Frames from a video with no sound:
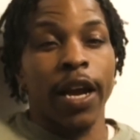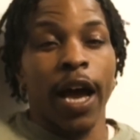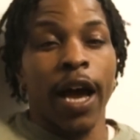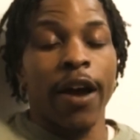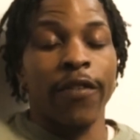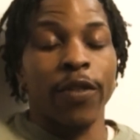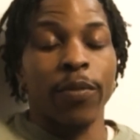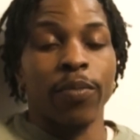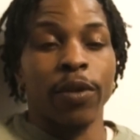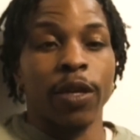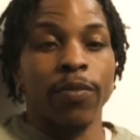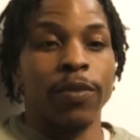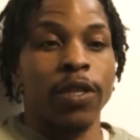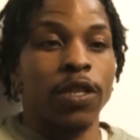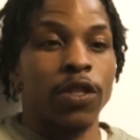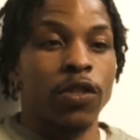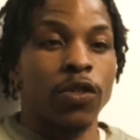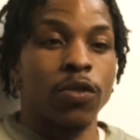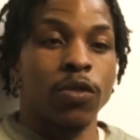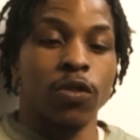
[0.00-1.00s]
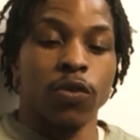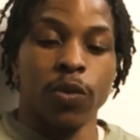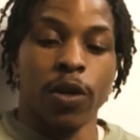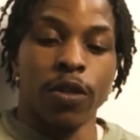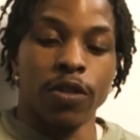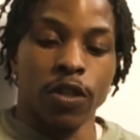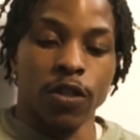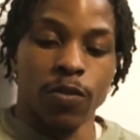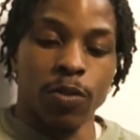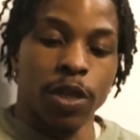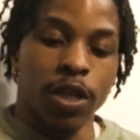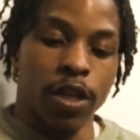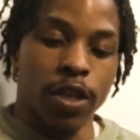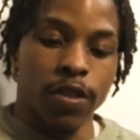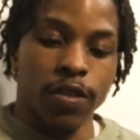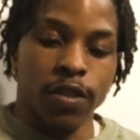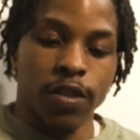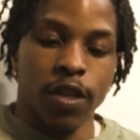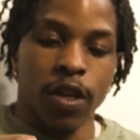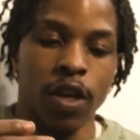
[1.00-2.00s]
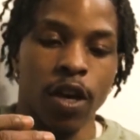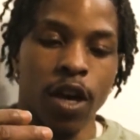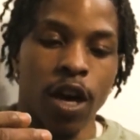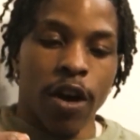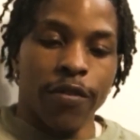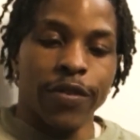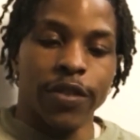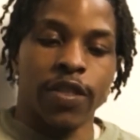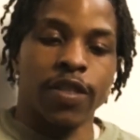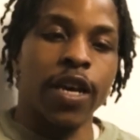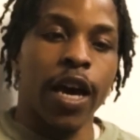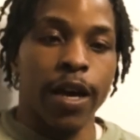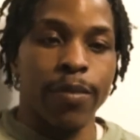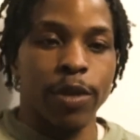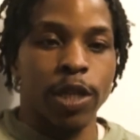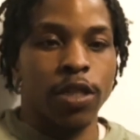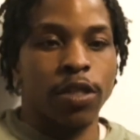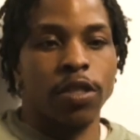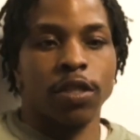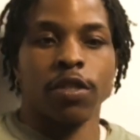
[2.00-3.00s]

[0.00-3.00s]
I have to put up there too as well, just because of his timing.